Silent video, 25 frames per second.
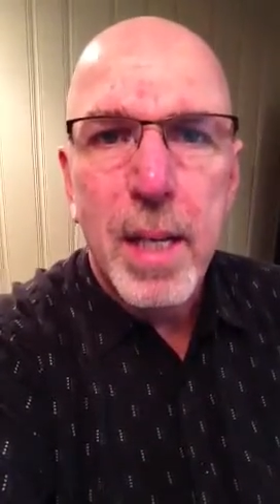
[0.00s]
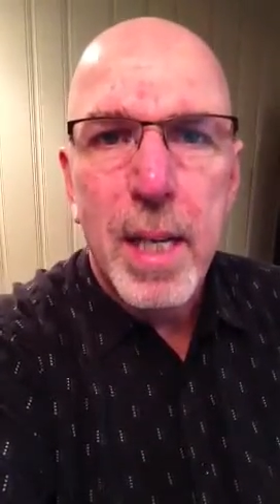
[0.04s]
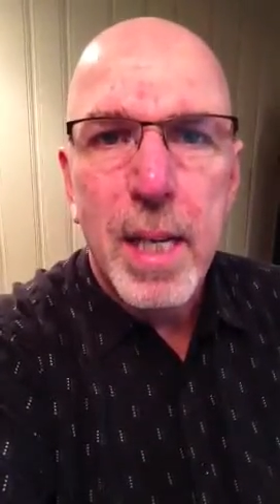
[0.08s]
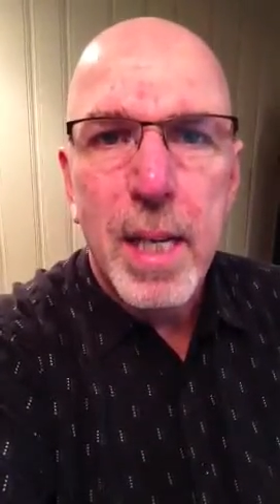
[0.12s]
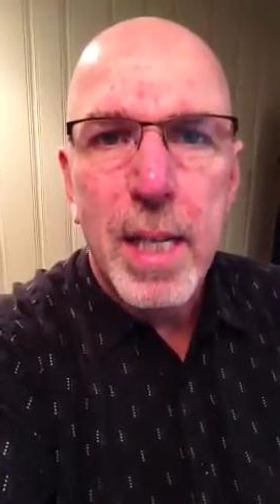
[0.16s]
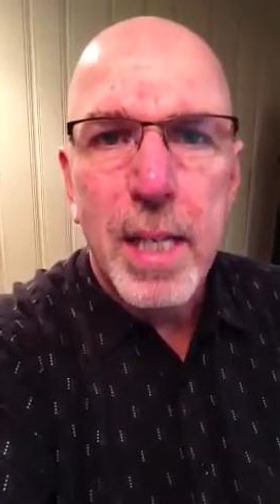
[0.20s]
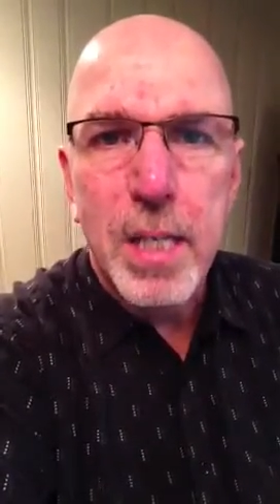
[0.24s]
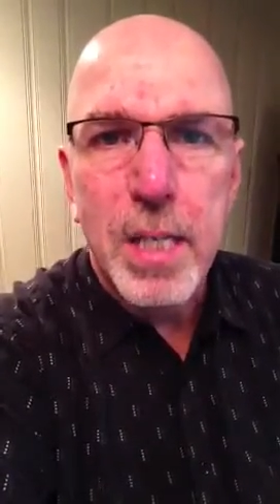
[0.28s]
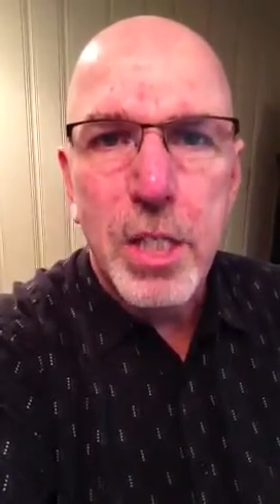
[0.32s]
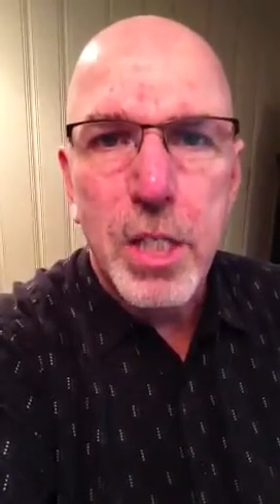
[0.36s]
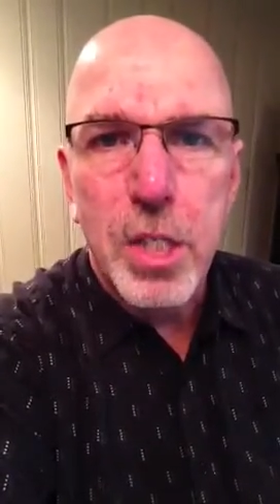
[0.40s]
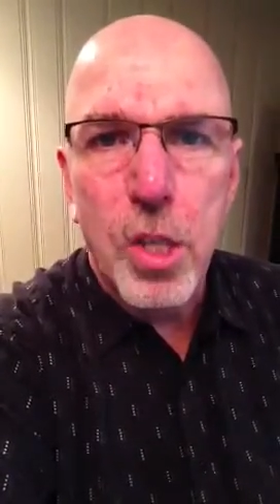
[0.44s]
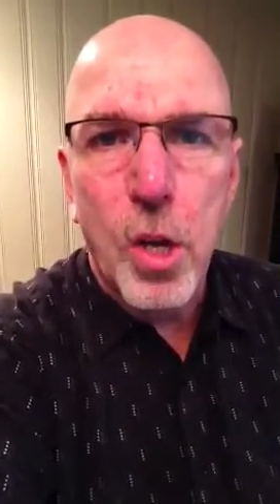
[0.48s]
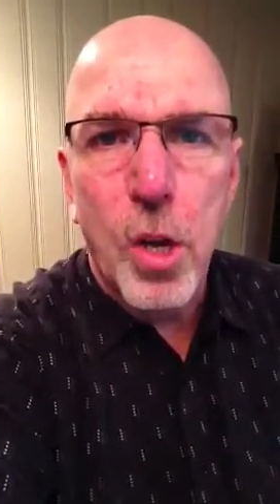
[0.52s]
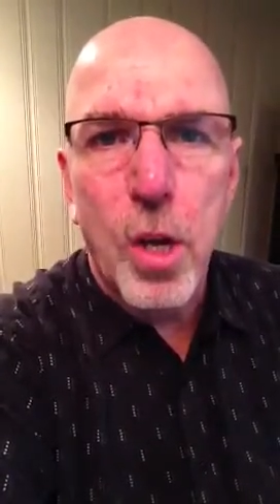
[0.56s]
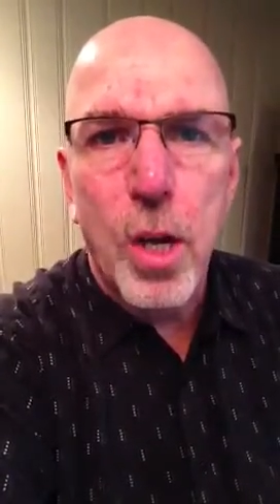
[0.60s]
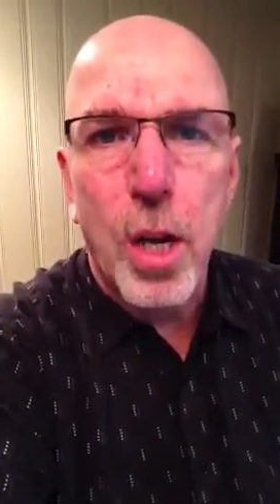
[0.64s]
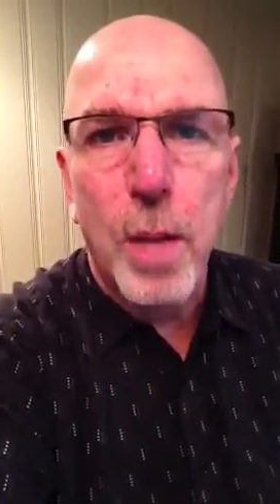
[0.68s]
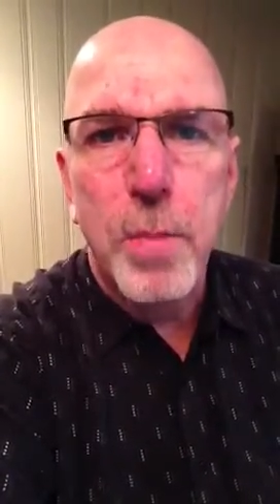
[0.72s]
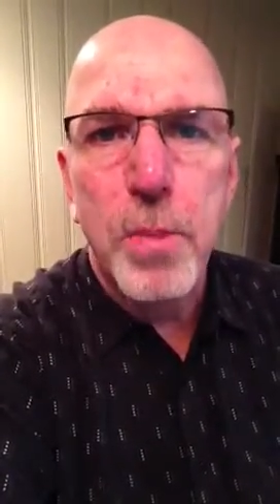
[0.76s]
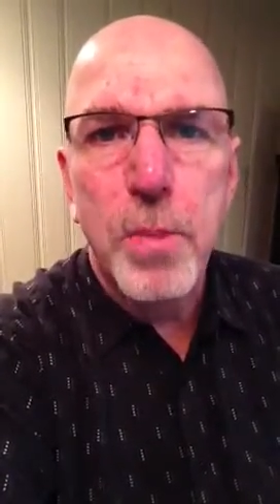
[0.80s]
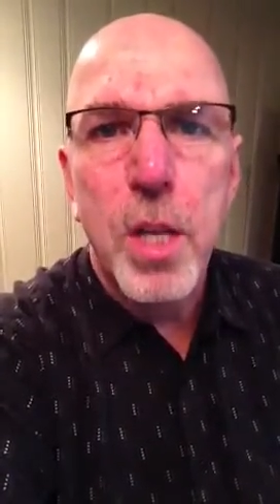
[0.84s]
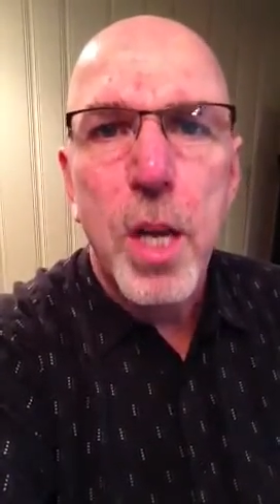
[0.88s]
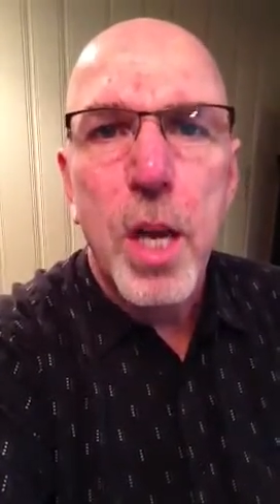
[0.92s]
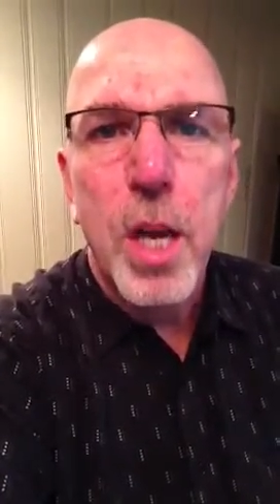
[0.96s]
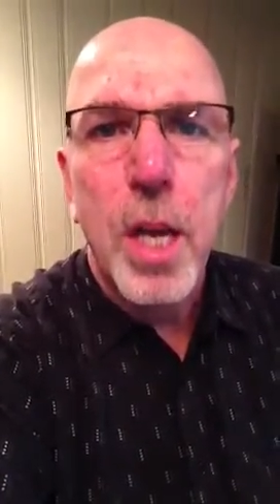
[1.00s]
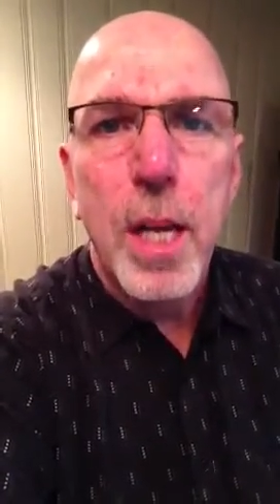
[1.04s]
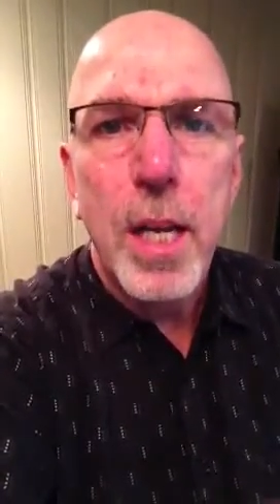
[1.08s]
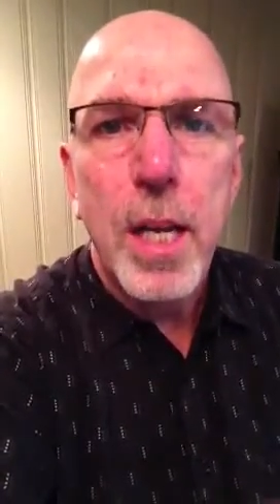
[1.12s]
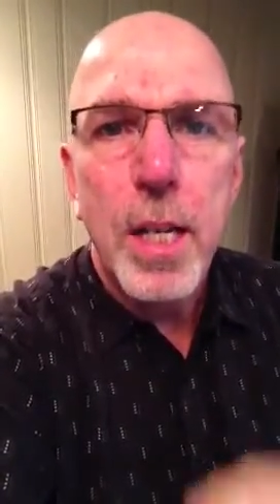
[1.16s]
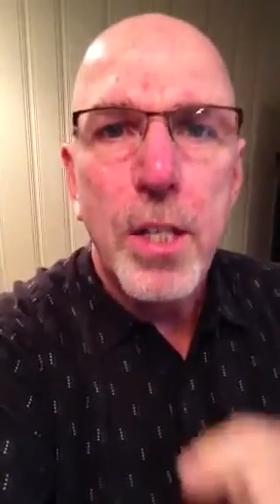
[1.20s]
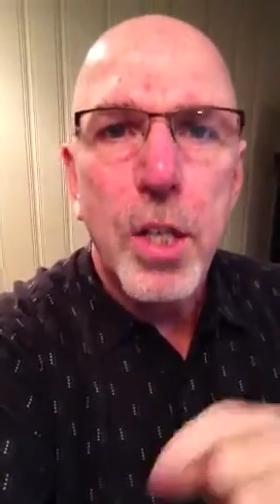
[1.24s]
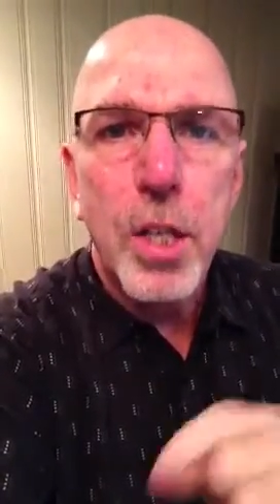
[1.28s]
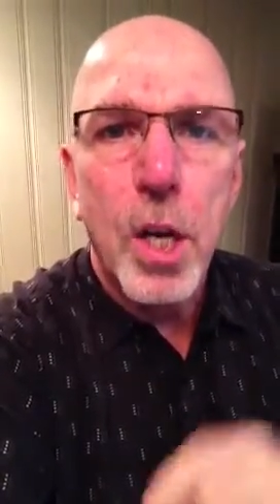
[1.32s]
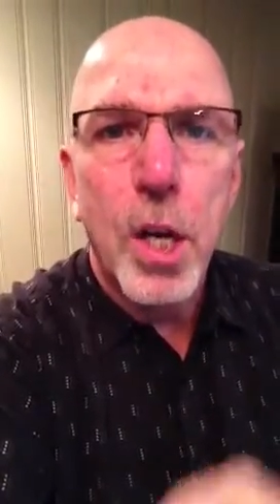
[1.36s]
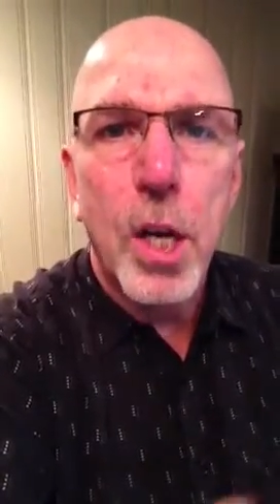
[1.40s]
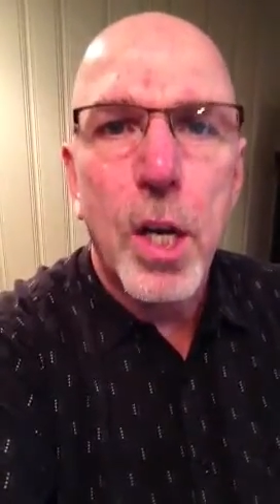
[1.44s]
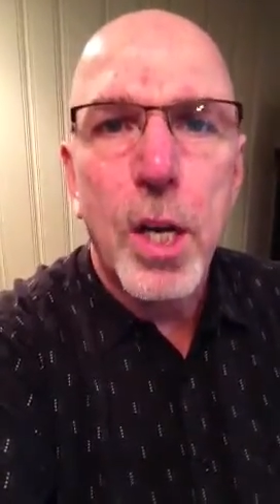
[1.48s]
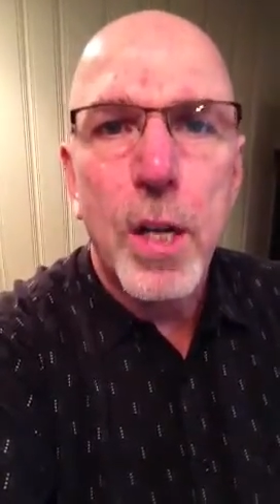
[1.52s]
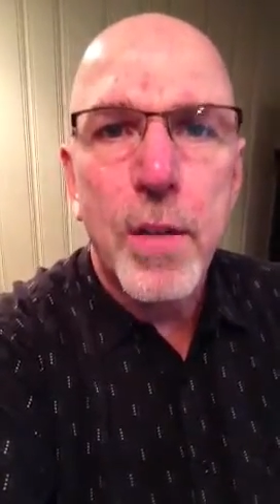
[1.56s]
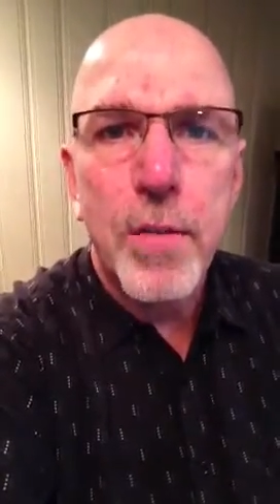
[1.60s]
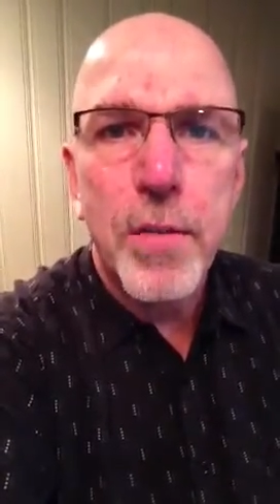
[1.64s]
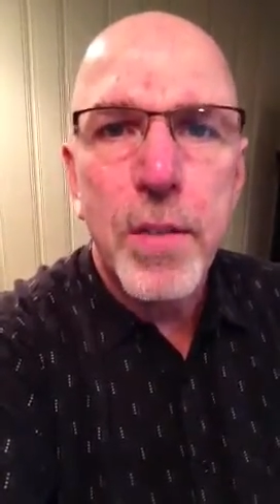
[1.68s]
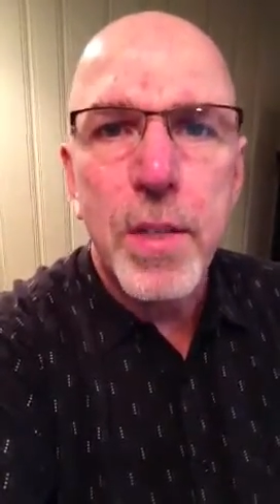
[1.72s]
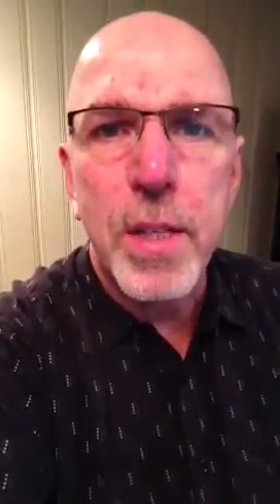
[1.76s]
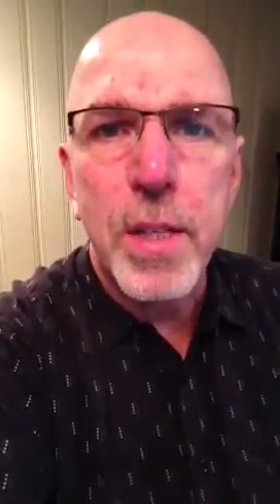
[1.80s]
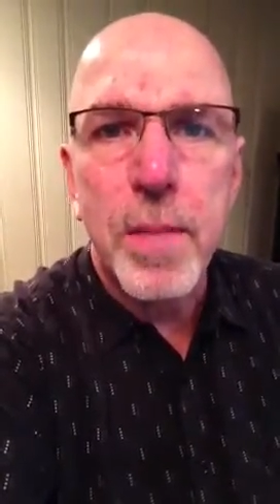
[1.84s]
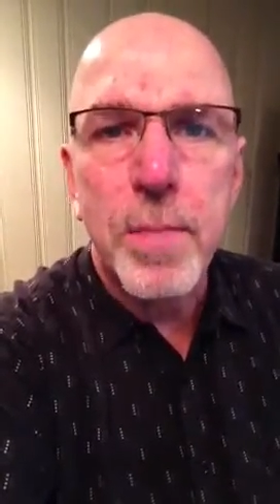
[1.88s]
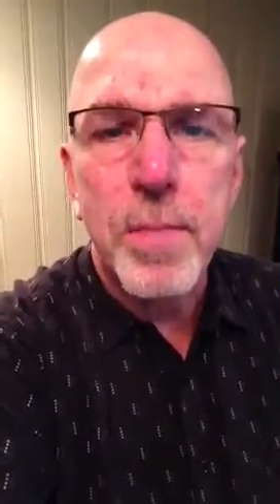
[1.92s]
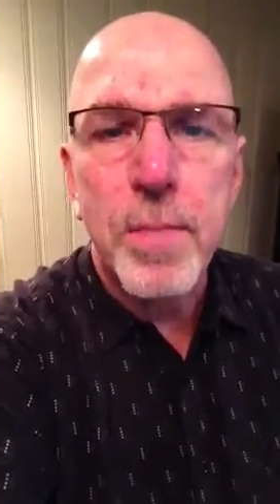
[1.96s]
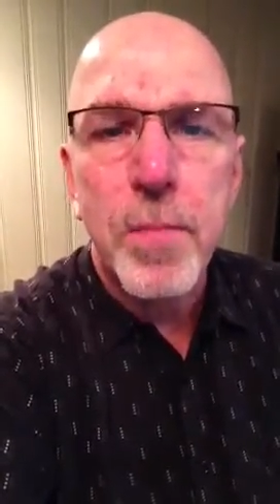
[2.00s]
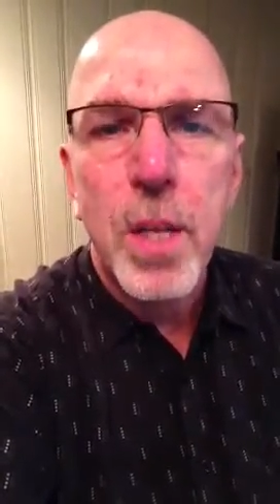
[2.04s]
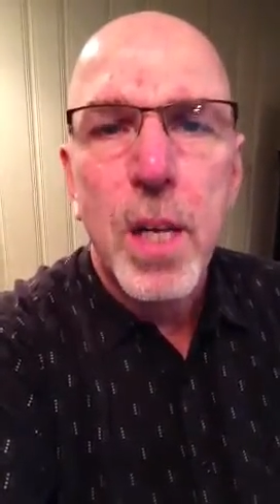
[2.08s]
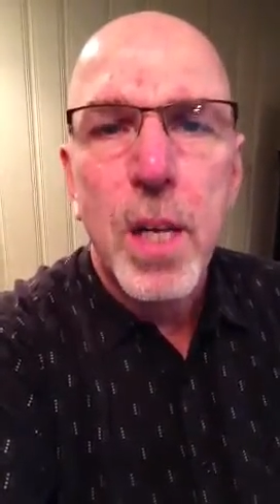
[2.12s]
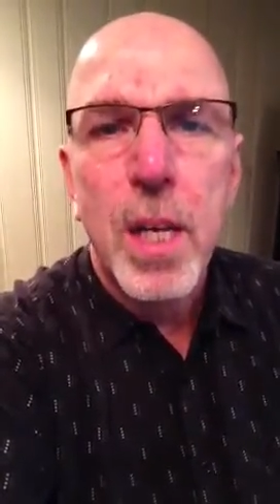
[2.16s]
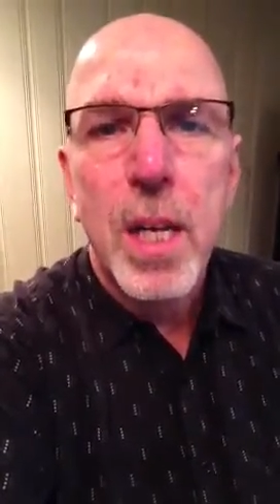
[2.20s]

uh, startups is often